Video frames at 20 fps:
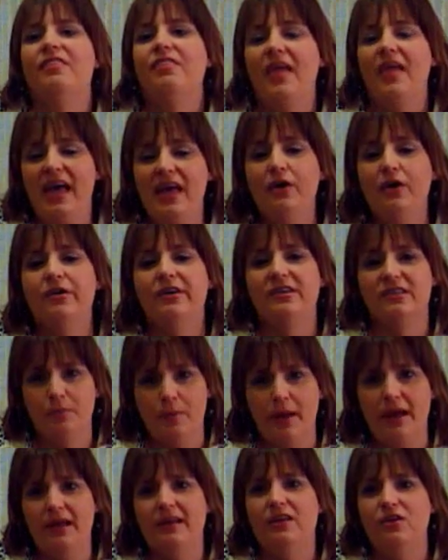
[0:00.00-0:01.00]
they are
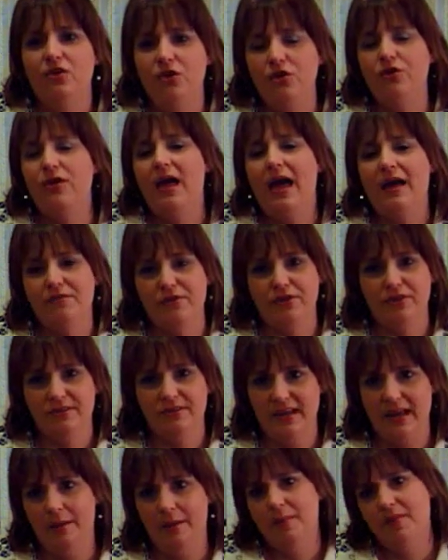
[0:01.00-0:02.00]
expecting you to have a
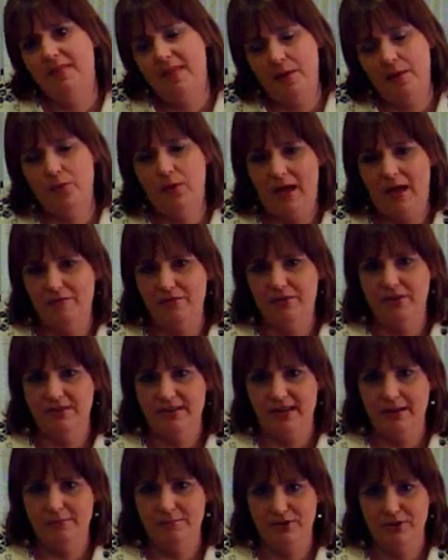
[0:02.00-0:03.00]
good time, and they will have a good
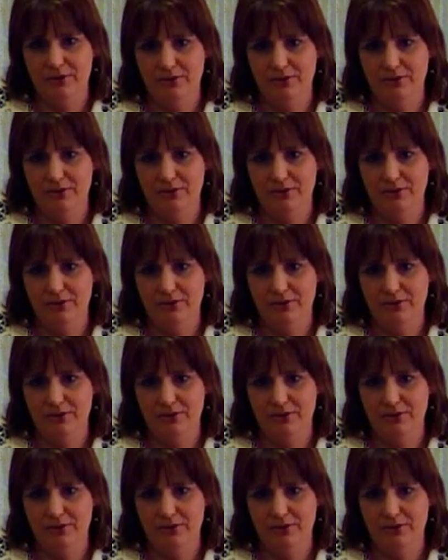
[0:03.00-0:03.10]
time